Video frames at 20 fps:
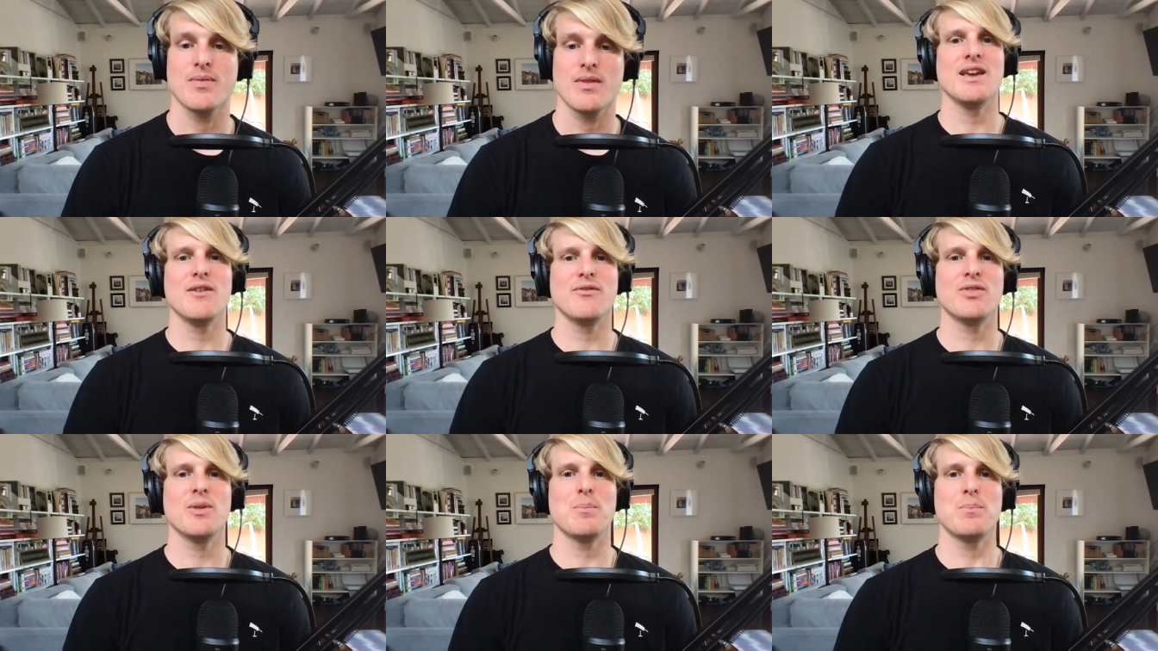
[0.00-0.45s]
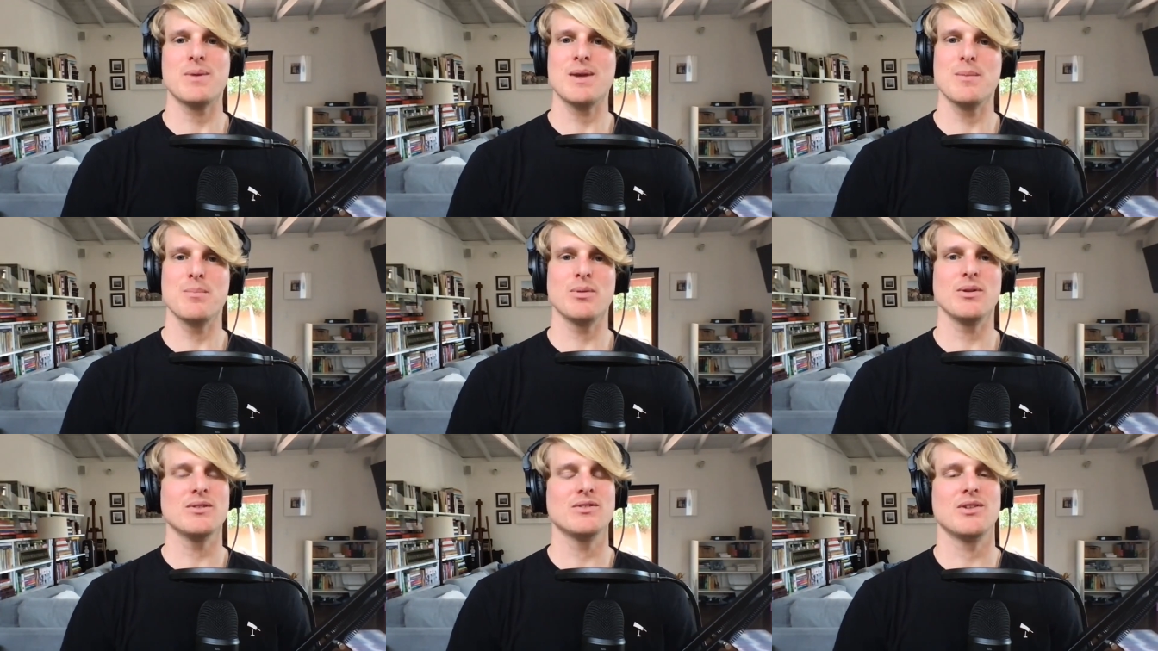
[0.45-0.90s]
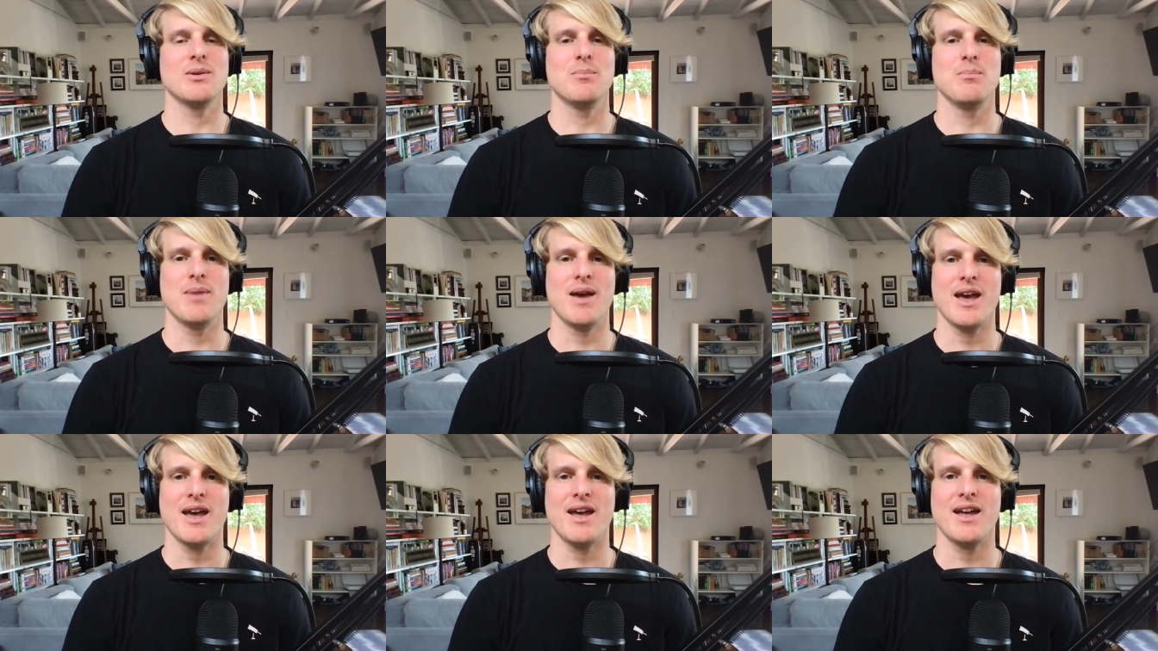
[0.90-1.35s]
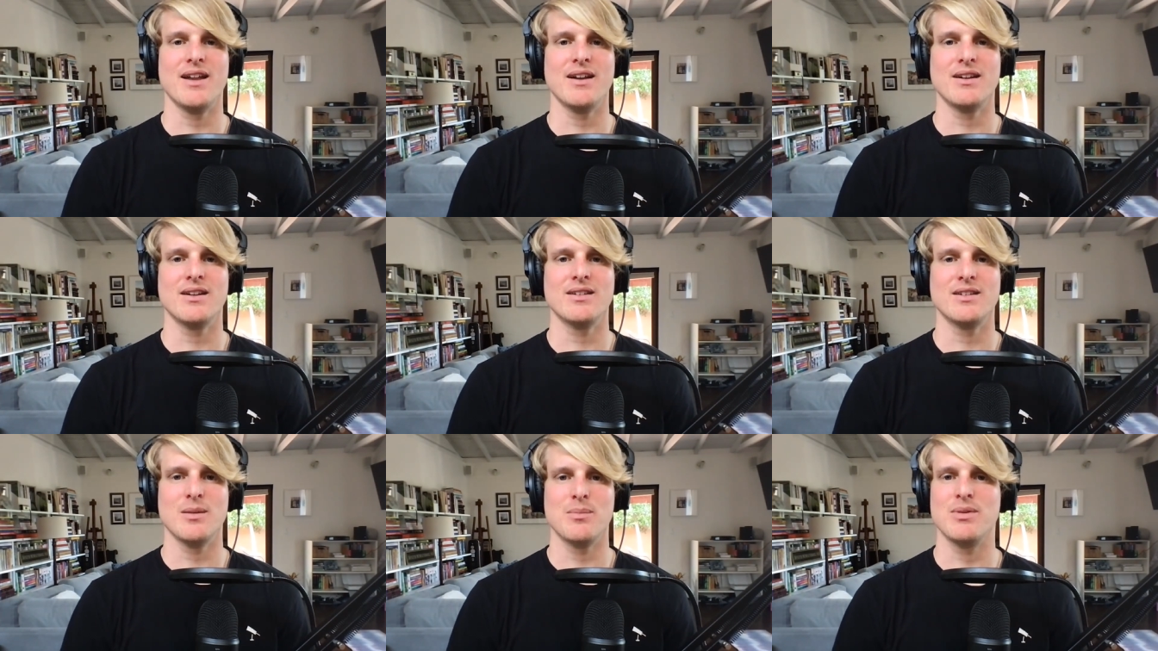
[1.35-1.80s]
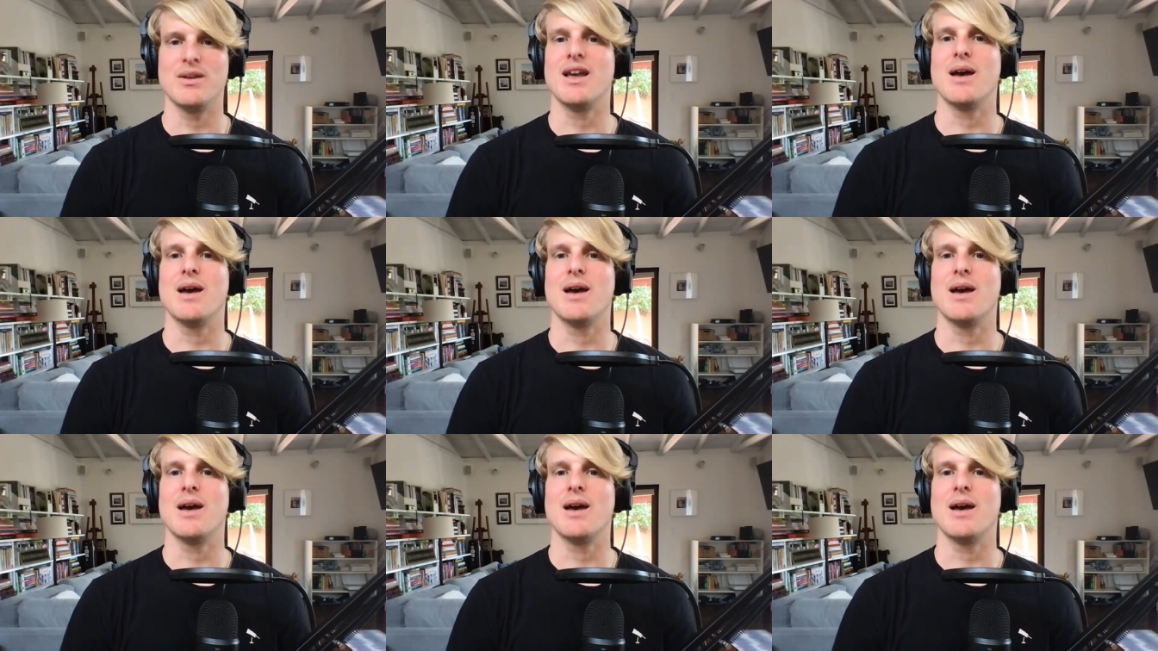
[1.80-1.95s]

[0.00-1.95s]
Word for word: If the people demand to be